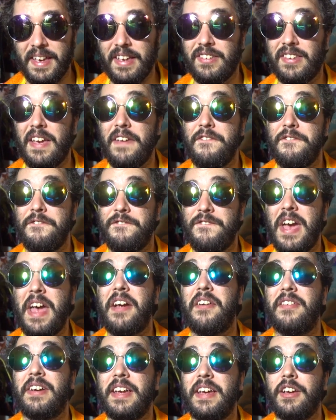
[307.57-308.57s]
is a
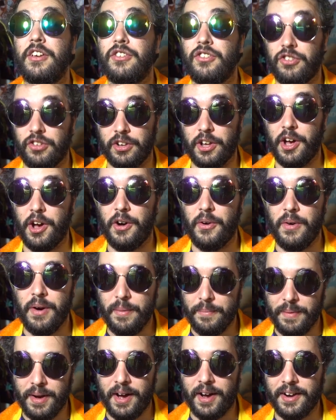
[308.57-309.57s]
very slow
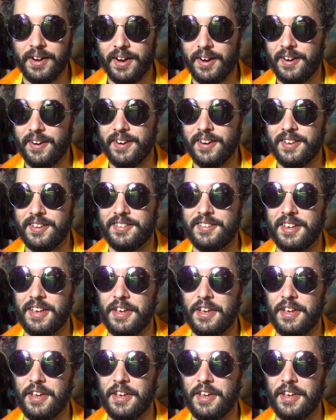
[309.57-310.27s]
manga artist.